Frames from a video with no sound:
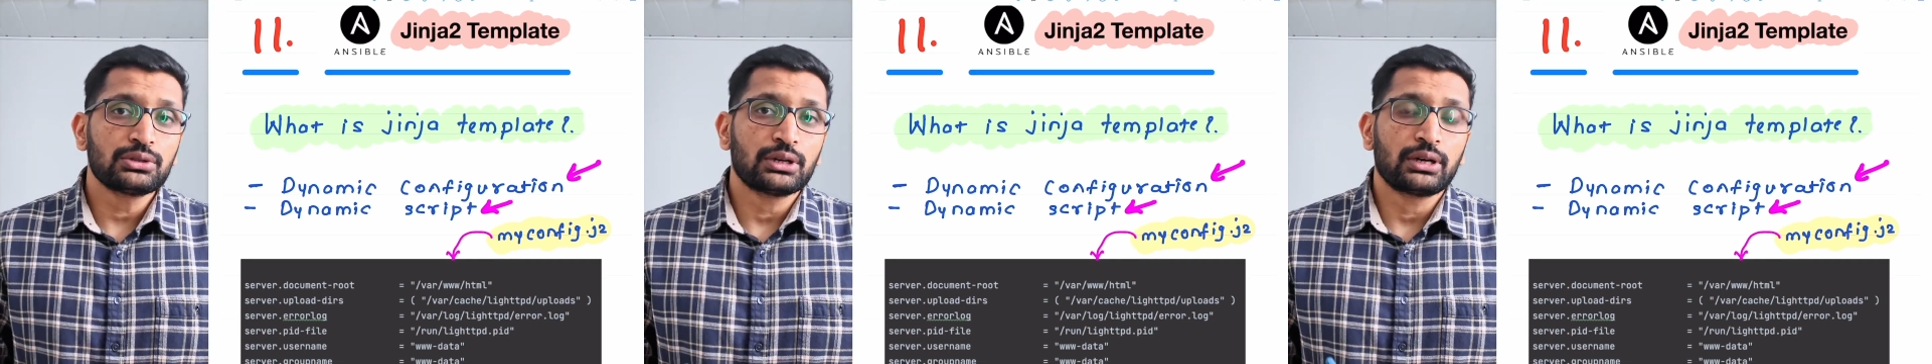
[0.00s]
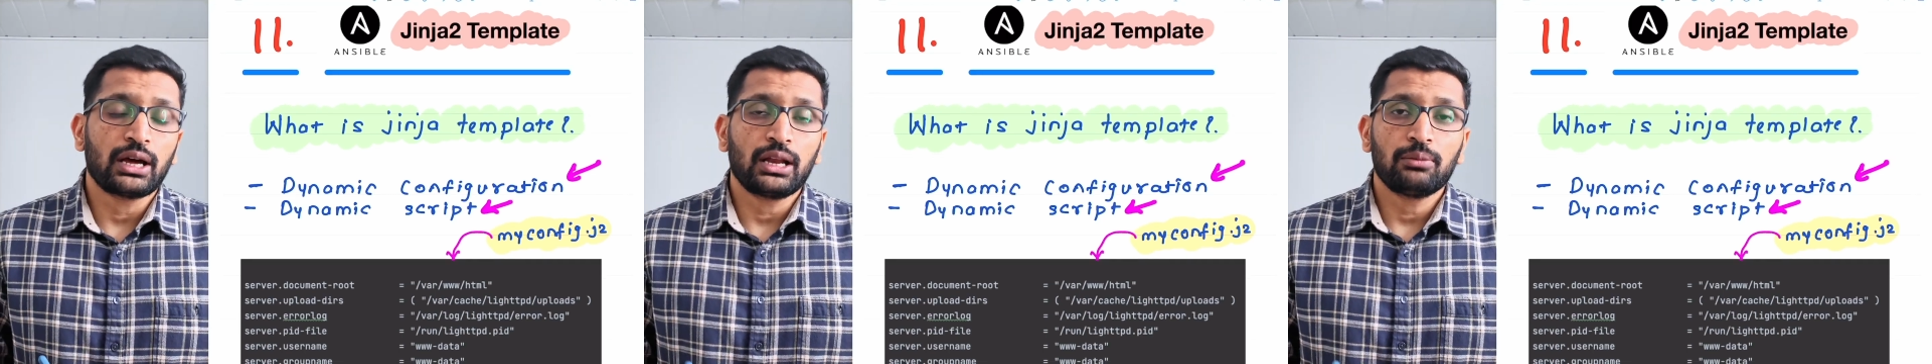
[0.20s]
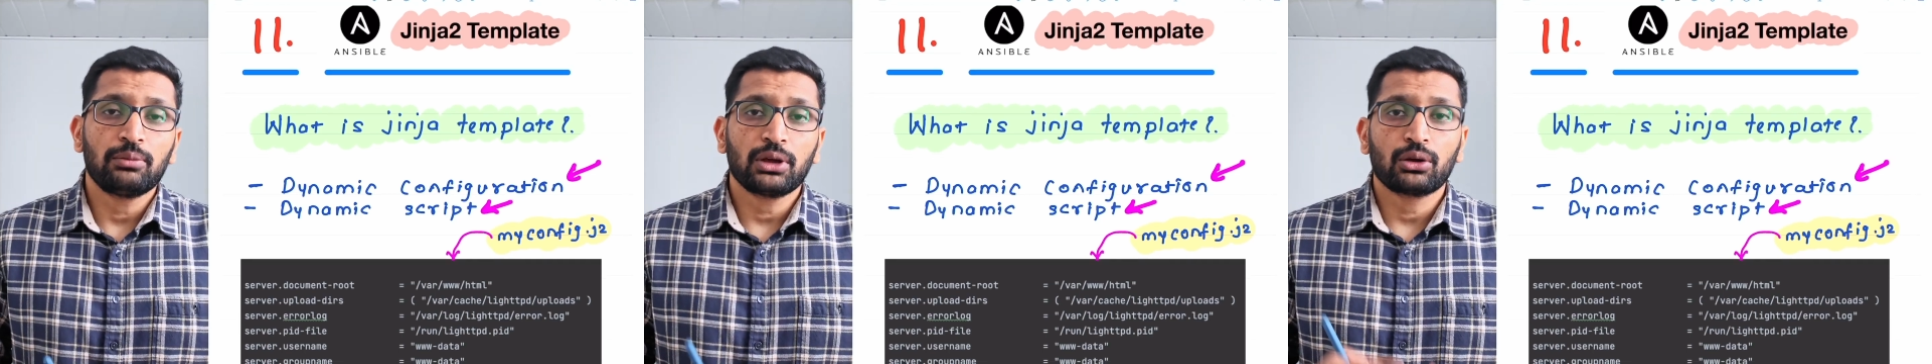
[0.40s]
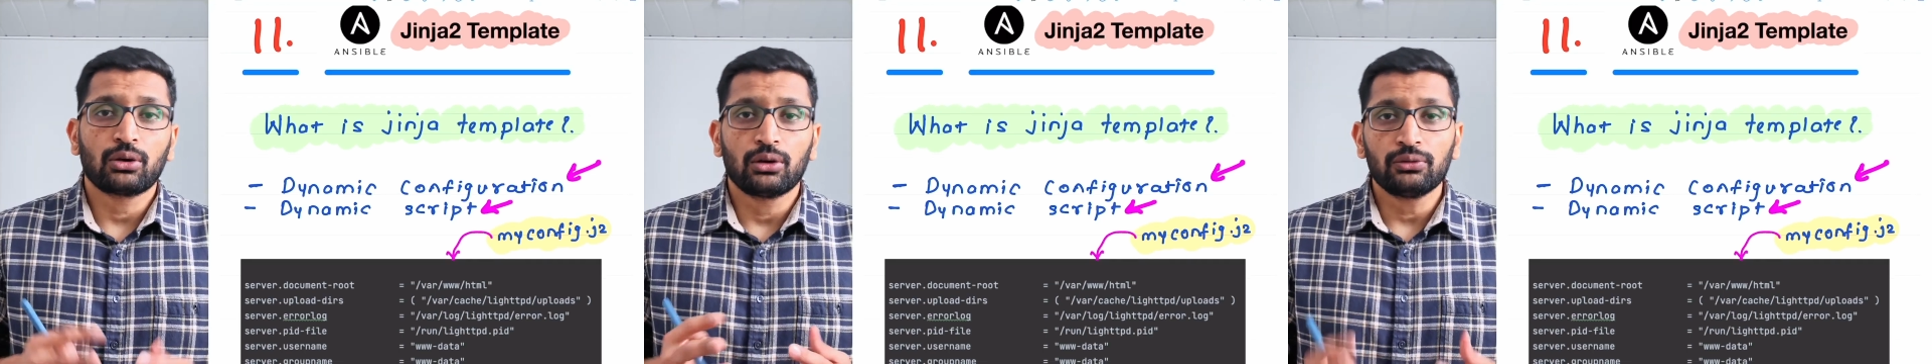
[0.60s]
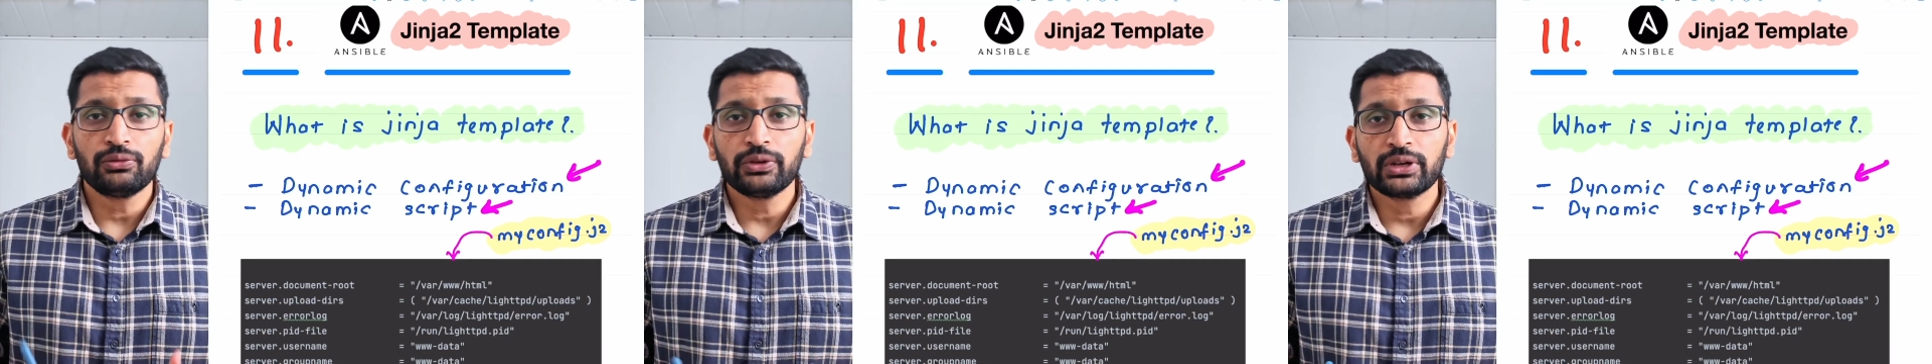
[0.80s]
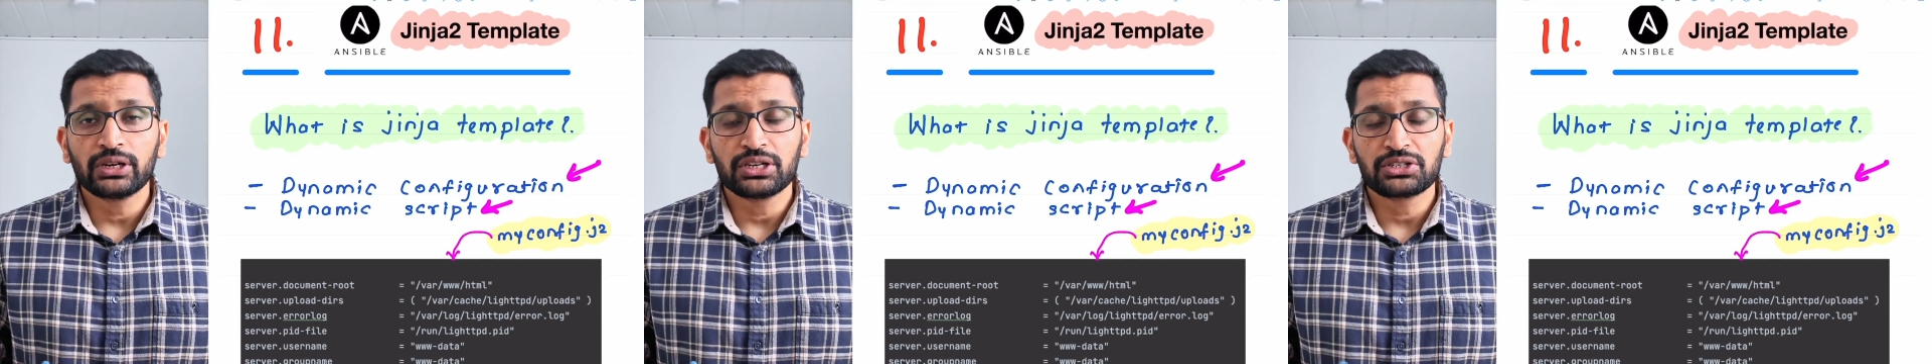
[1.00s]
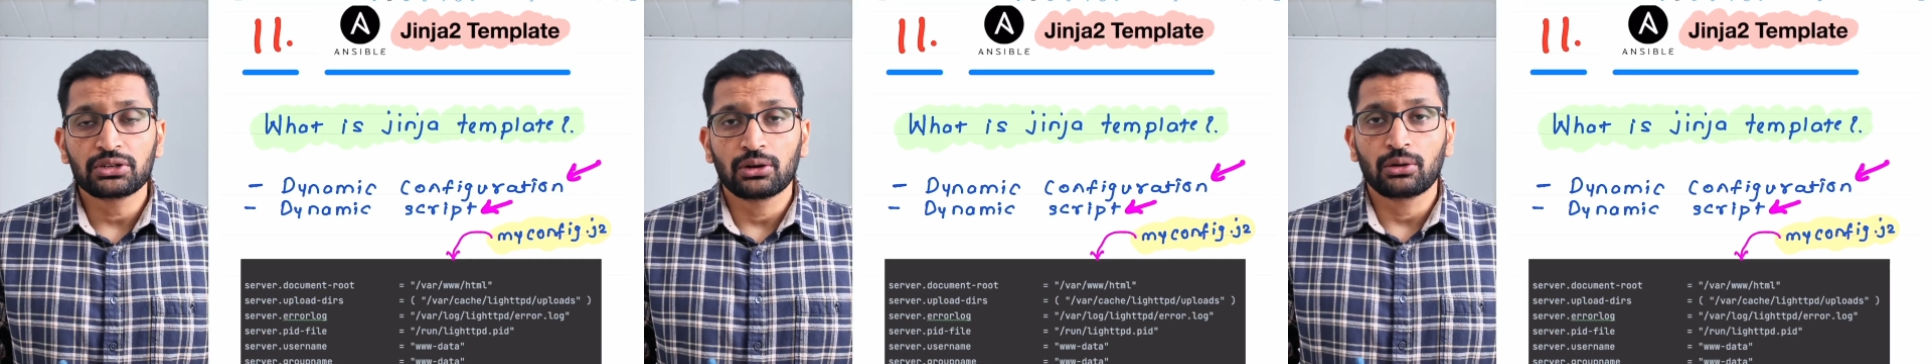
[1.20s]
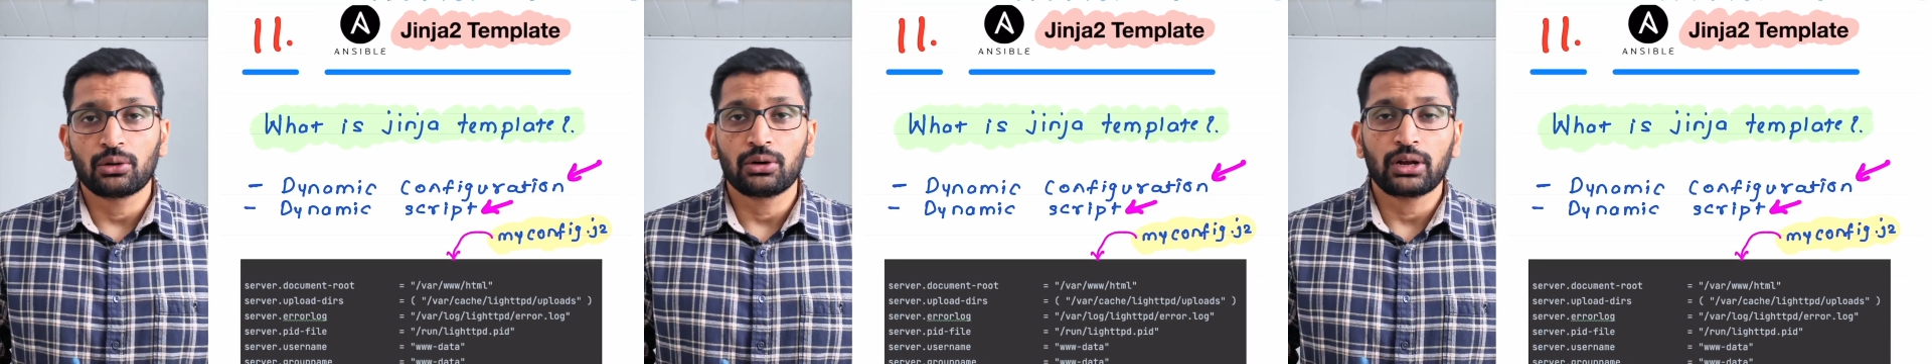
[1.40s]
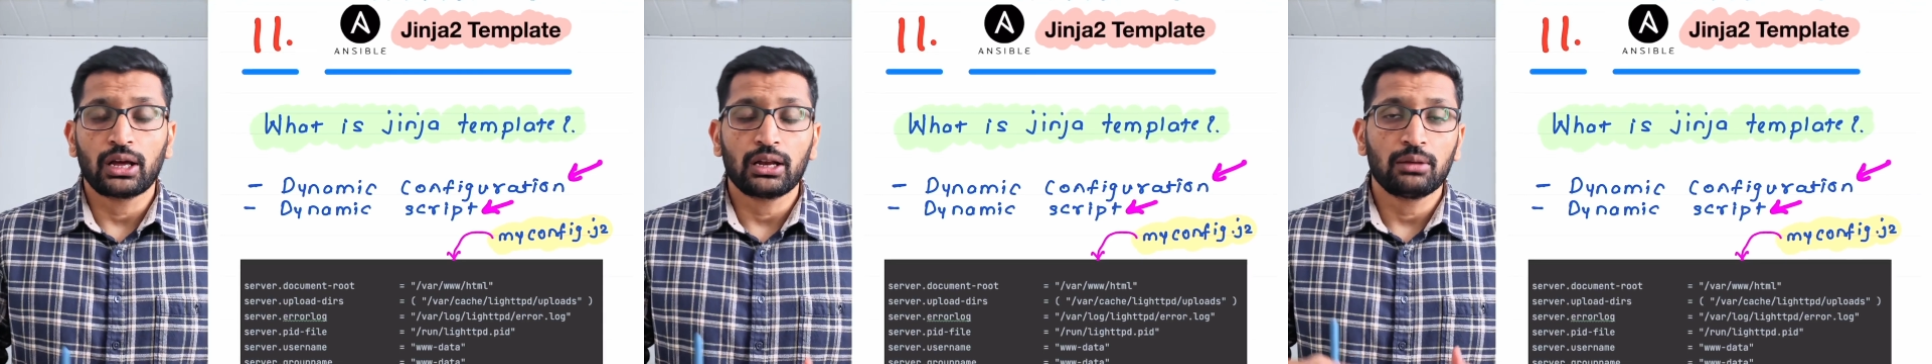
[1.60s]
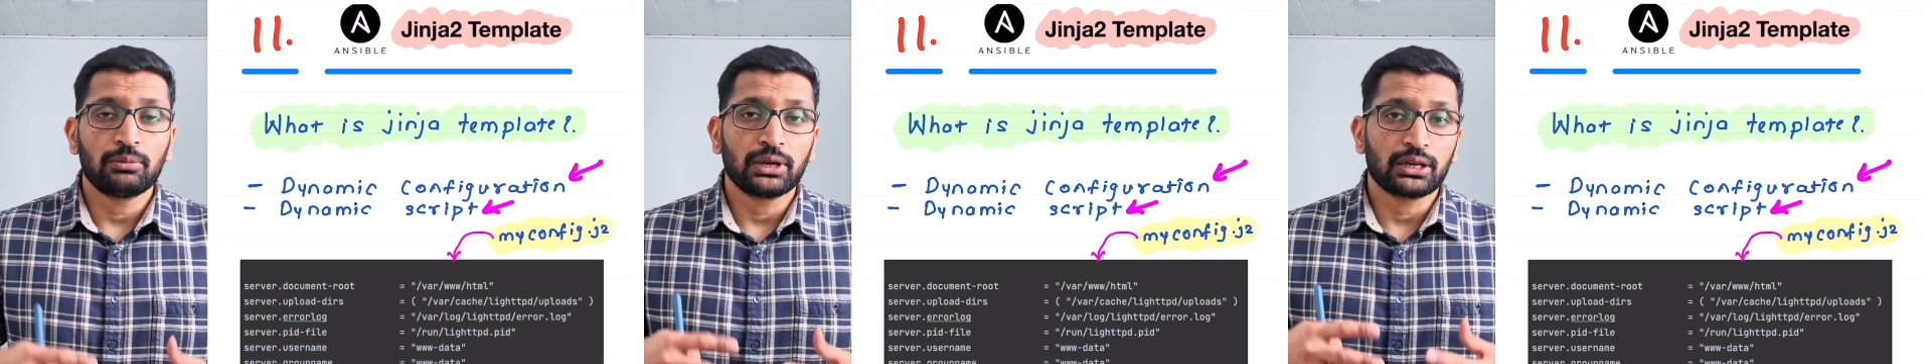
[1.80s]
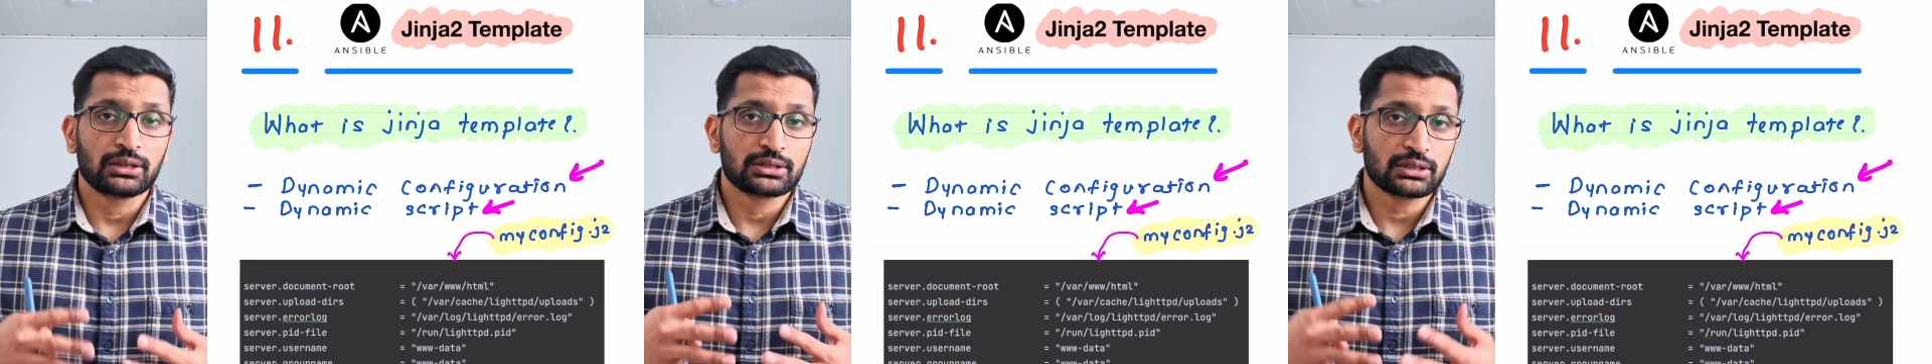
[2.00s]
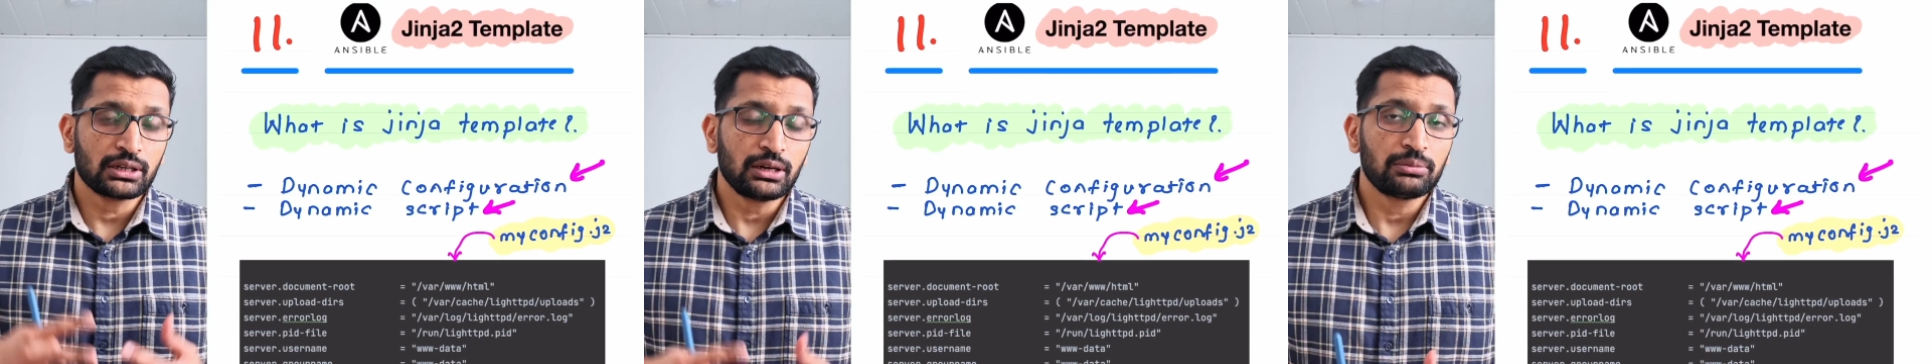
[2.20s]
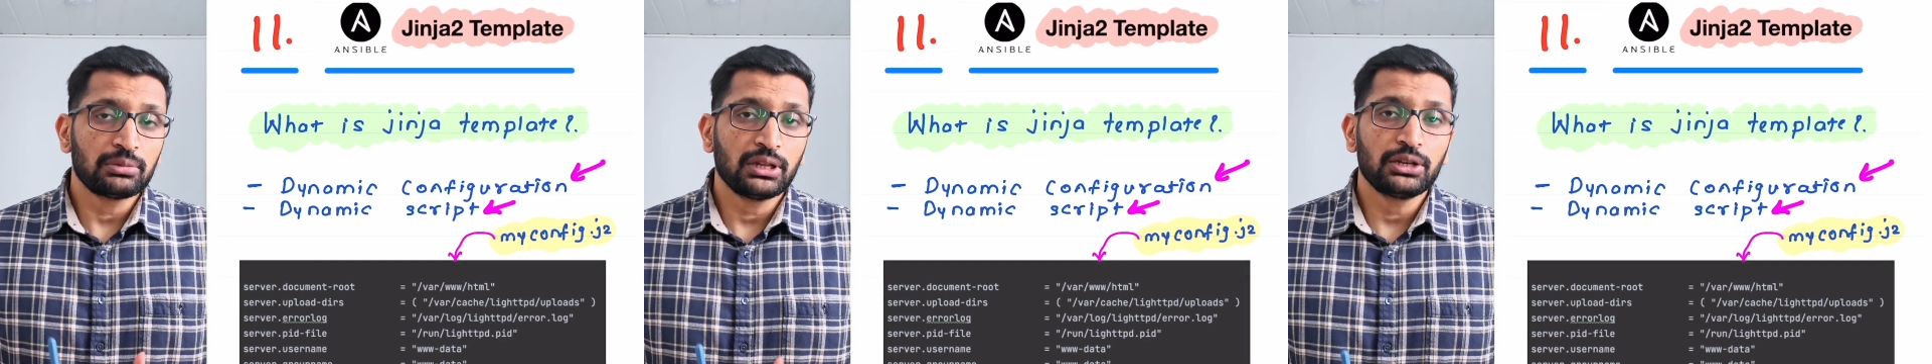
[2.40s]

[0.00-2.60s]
the dynamic configuration or dynamic script,